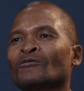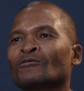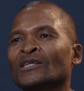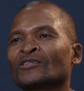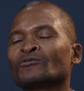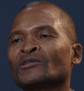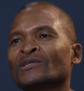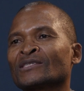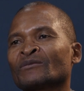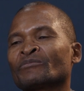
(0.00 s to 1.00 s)
what we
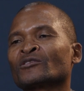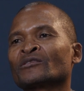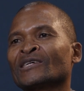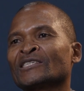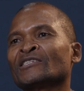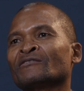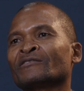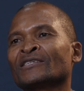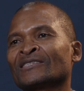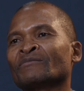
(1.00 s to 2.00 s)
were supposed to achieve
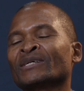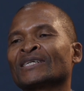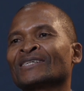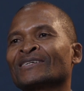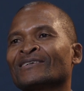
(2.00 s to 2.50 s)
as a bank.